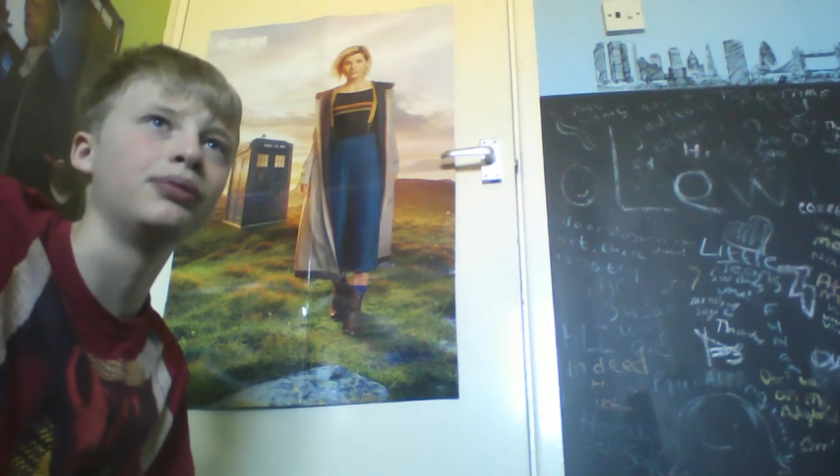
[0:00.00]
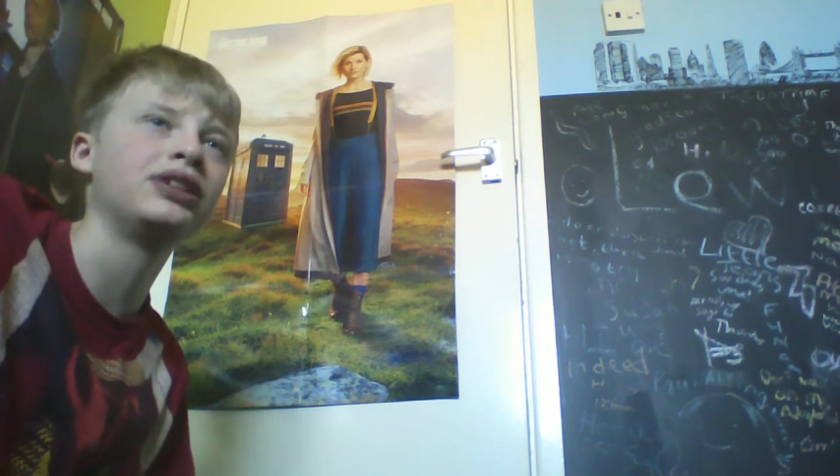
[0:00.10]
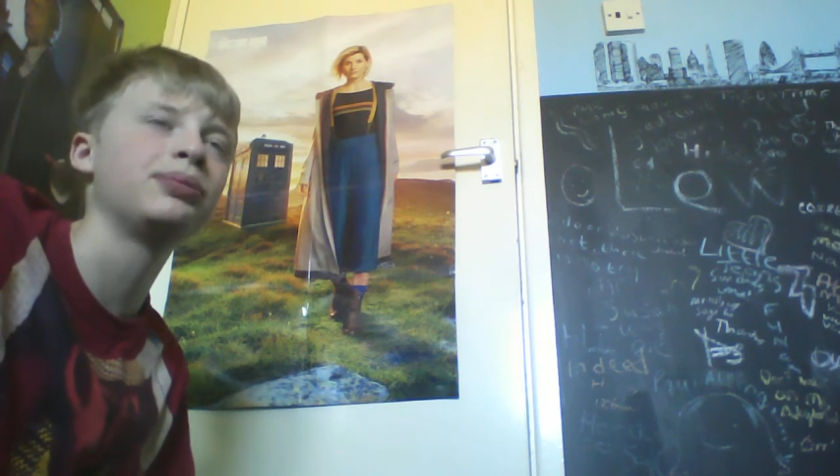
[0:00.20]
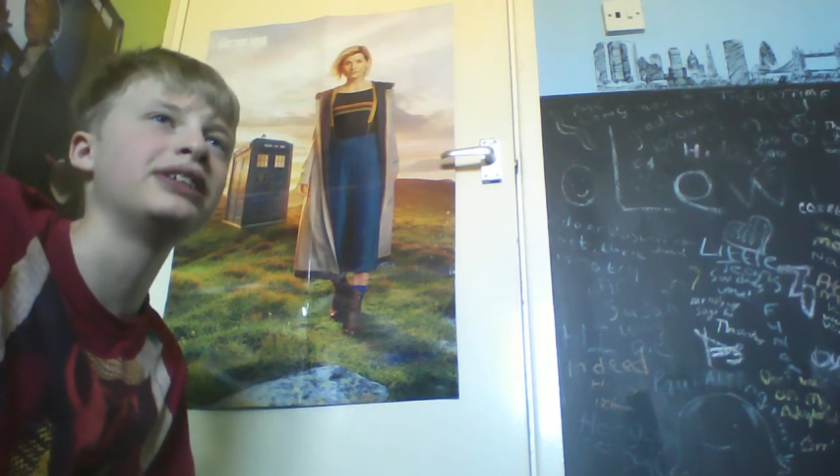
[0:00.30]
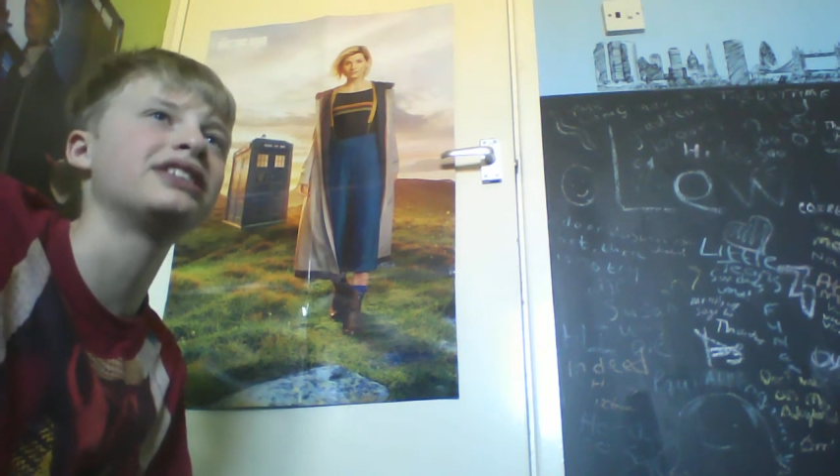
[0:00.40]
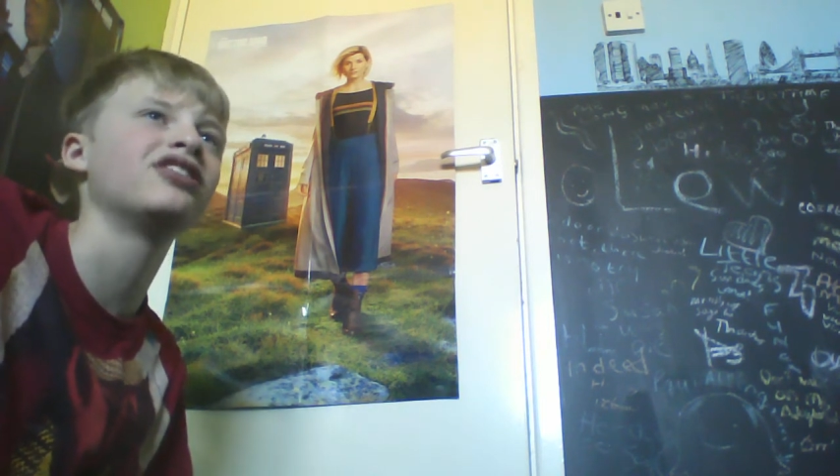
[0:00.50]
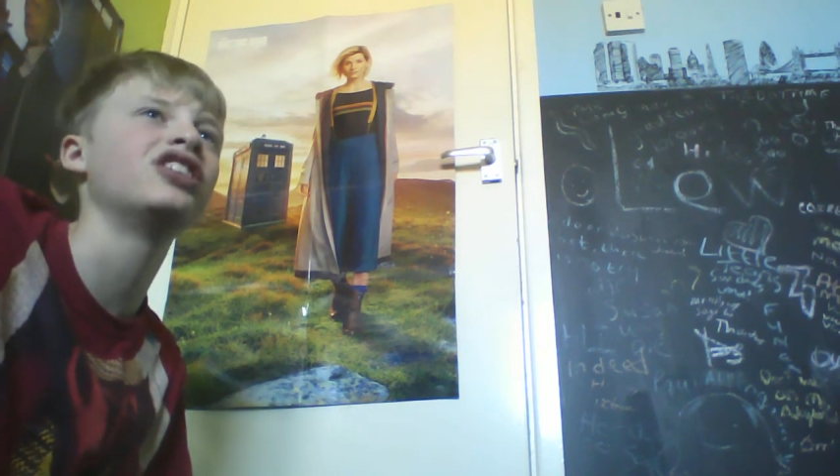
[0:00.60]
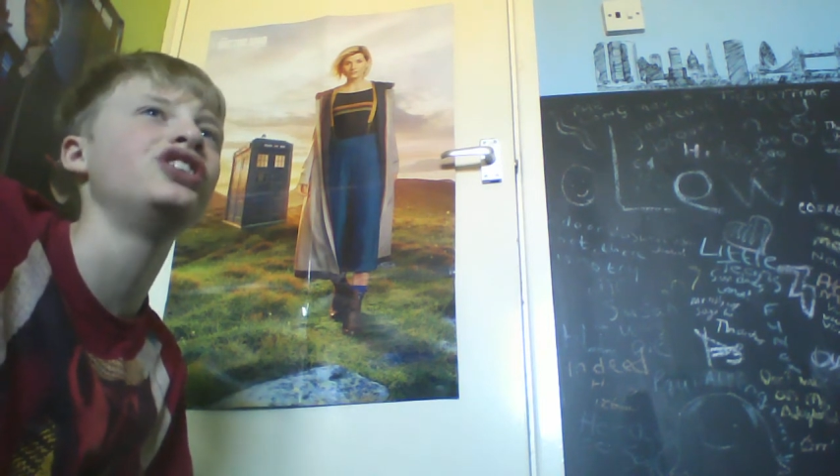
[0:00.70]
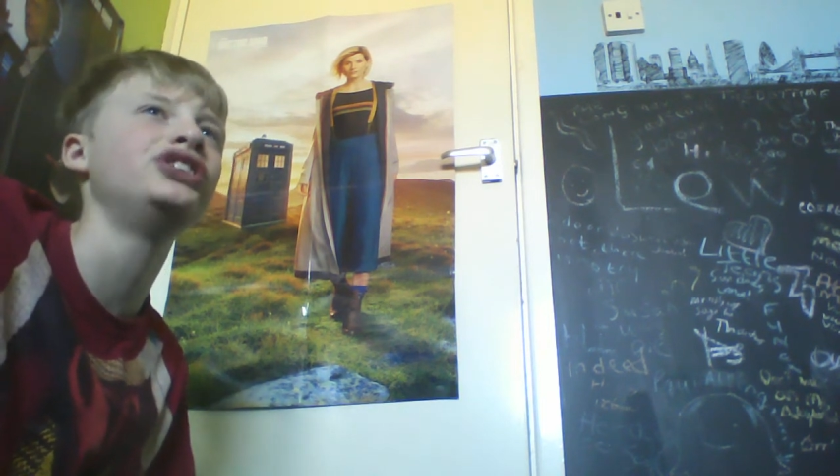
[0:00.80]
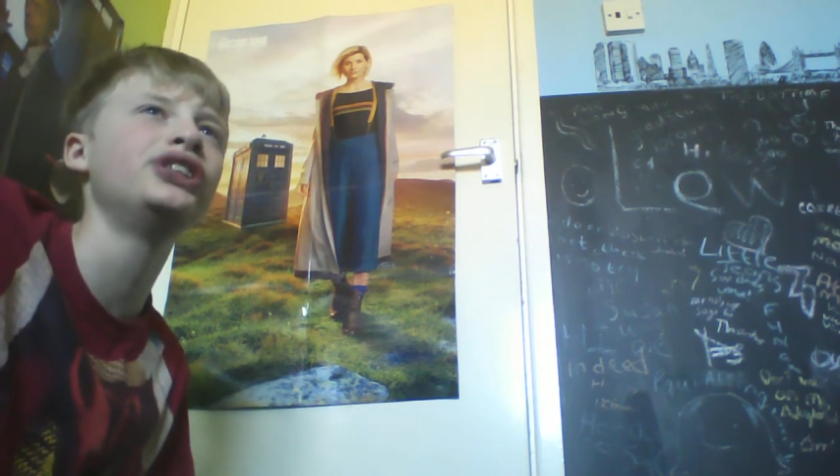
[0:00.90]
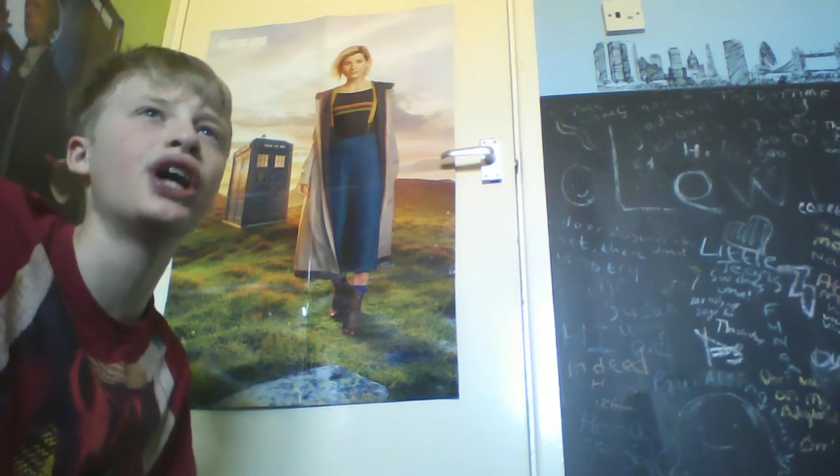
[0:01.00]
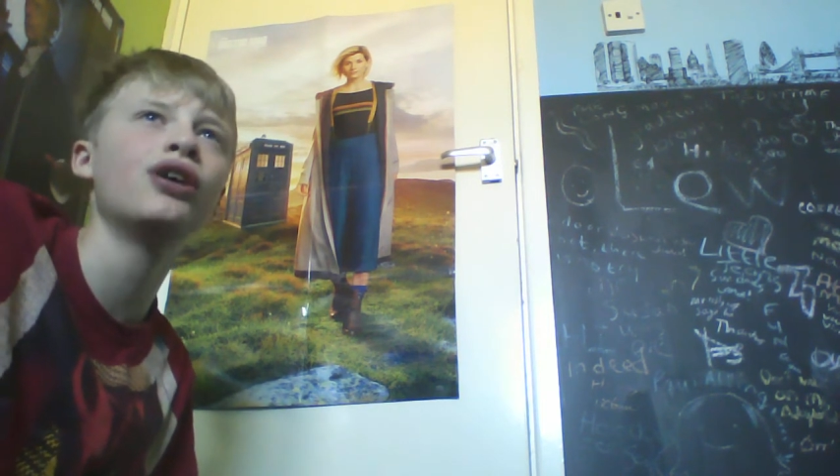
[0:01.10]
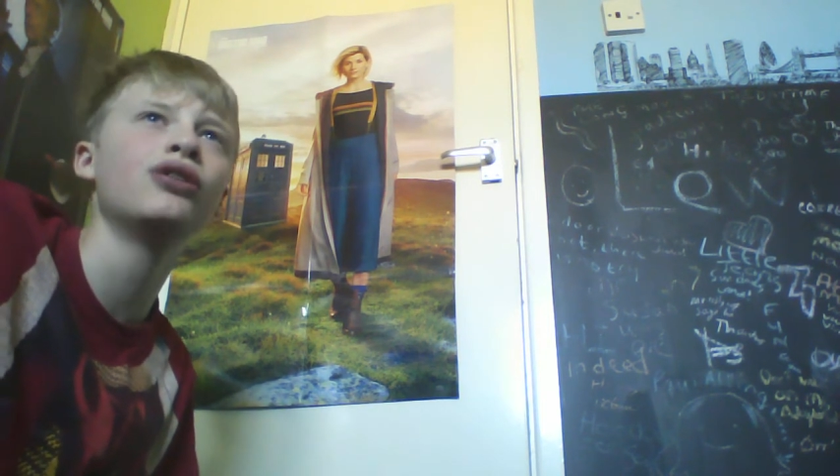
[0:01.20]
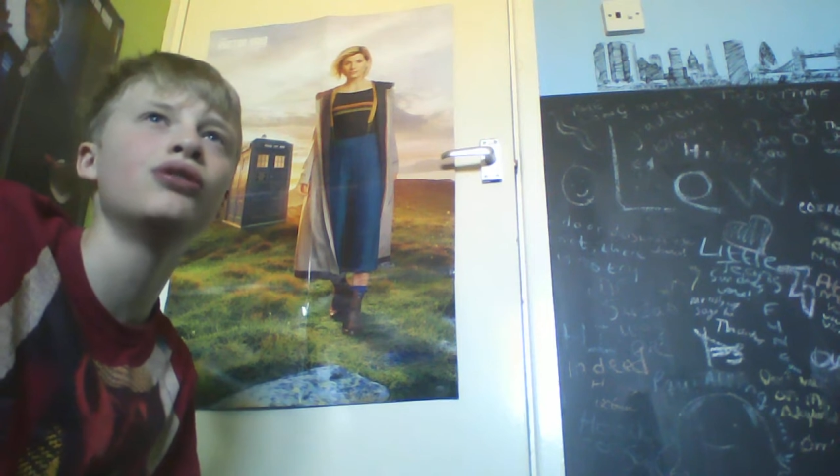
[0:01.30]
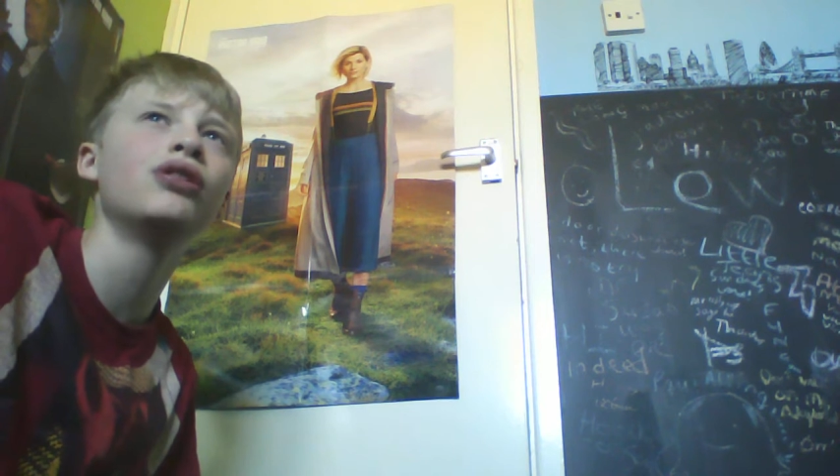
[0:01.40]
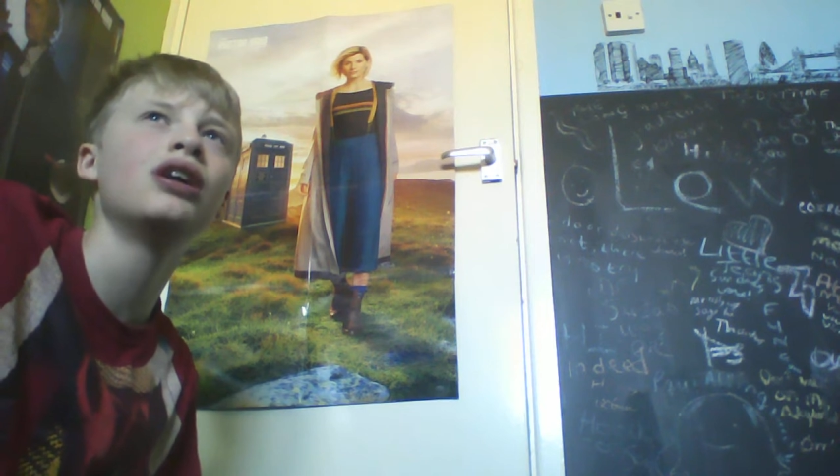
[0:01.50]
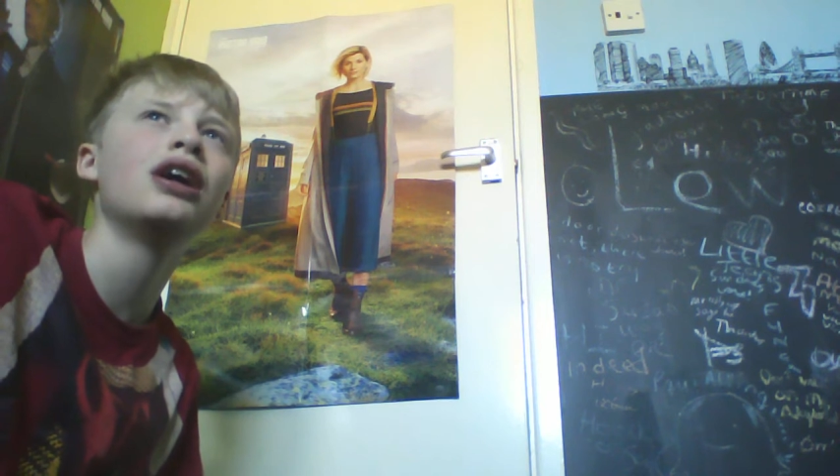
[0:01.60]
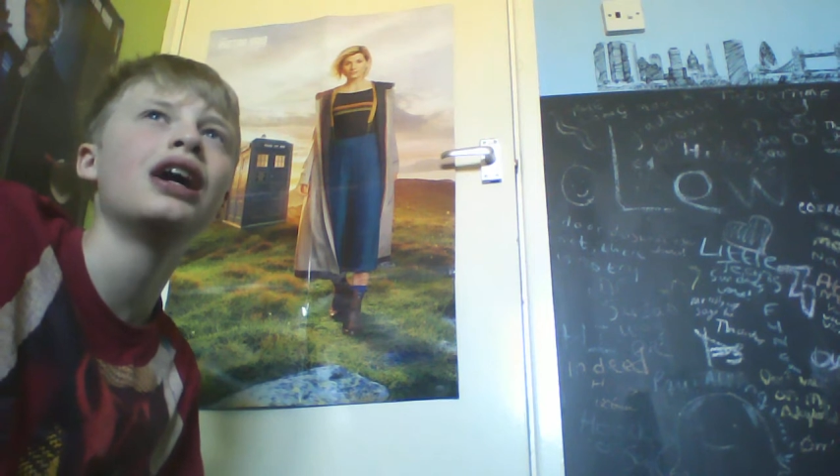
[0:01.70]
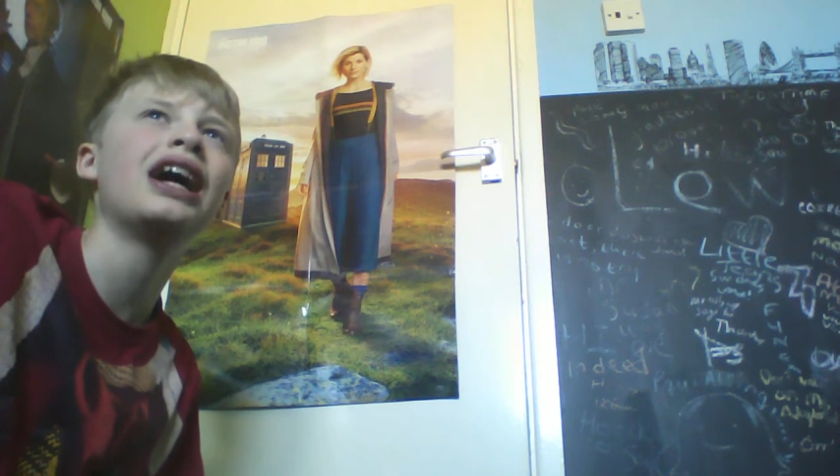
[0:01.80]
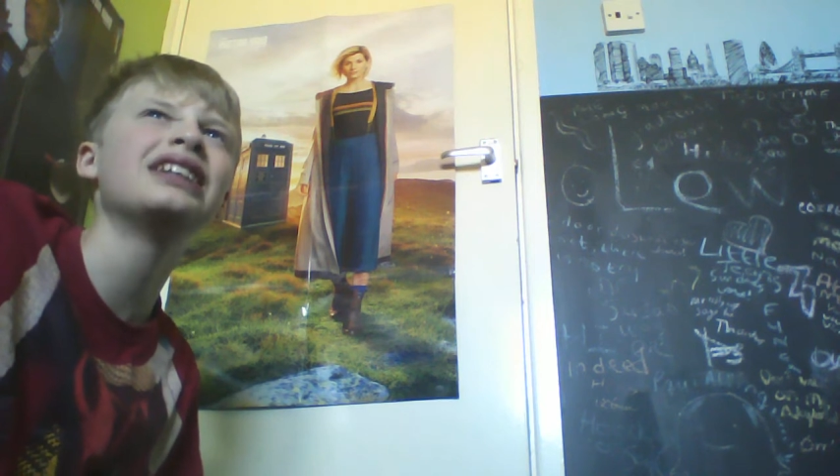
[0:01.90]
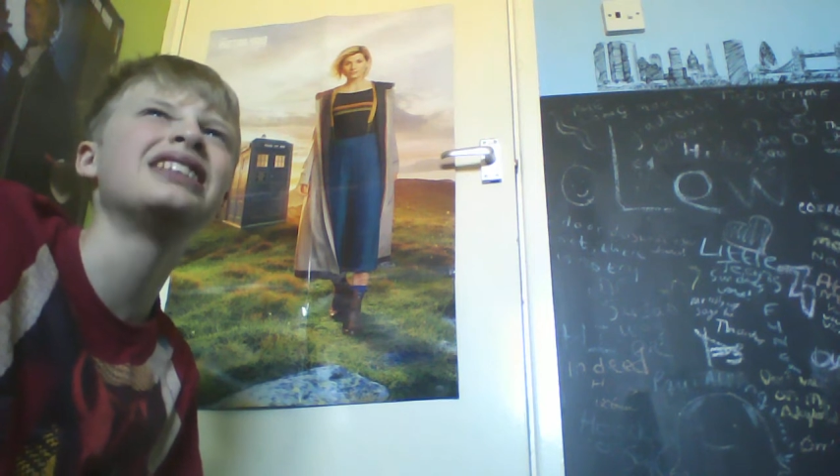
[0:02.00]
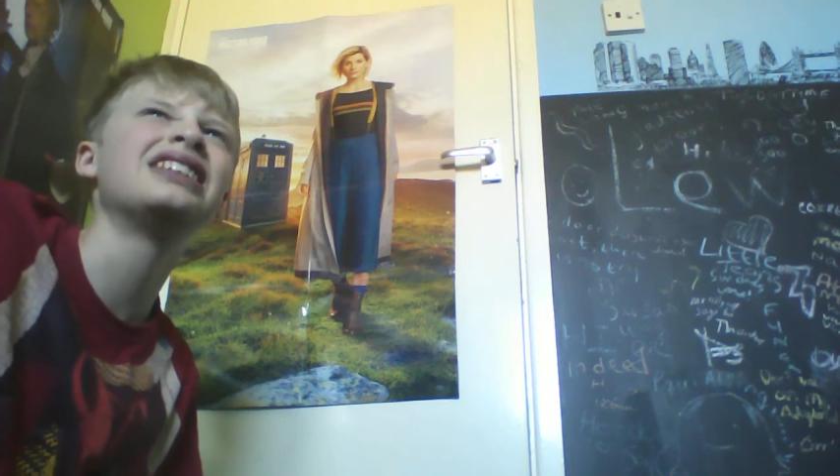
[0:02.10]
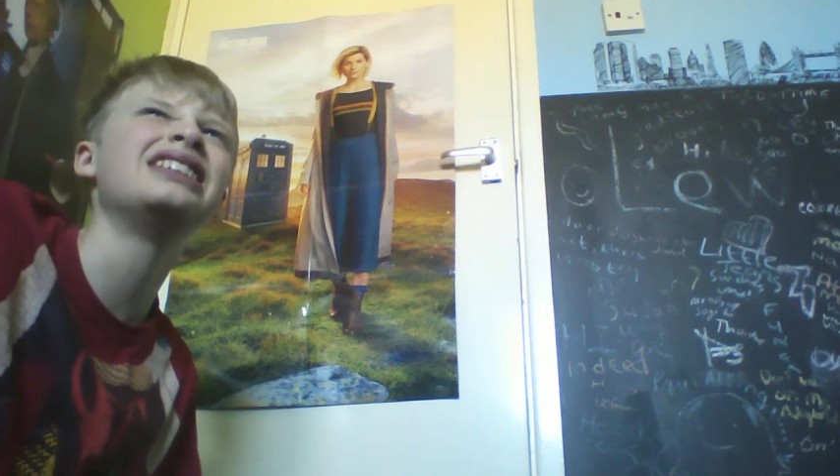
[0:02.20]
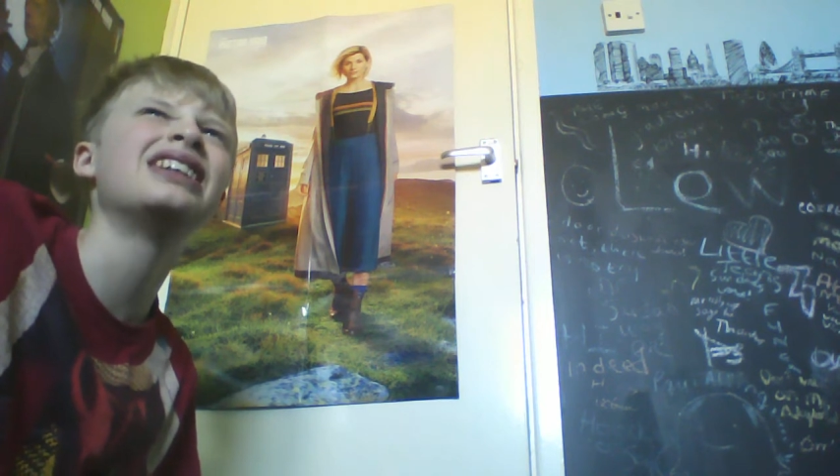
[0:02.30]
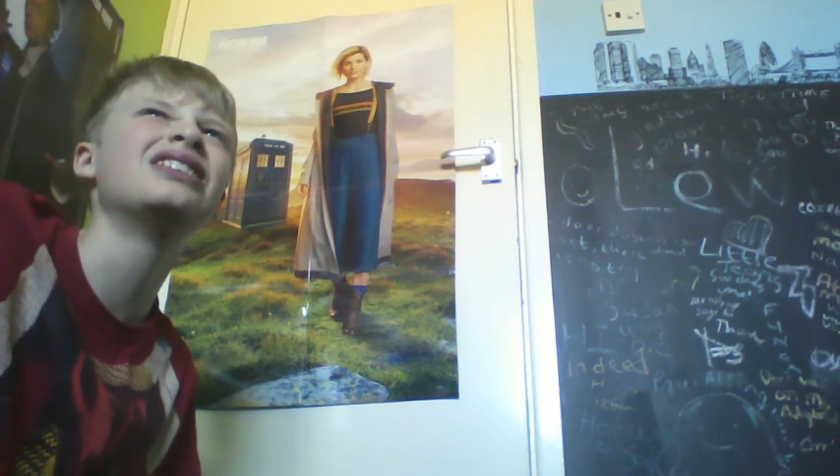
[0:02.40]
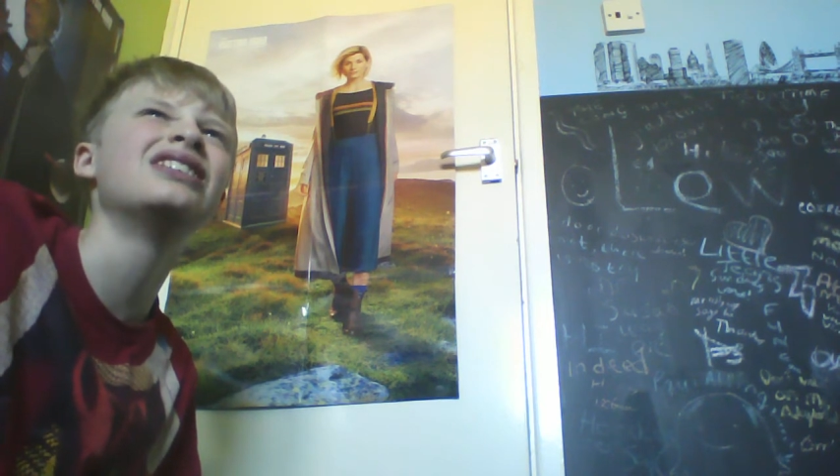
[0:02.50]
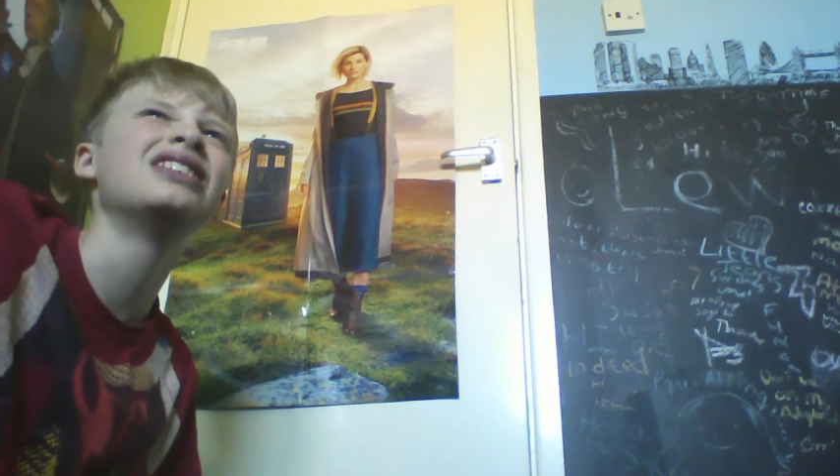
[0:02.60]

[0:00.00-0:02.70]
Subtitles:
which means there are no... There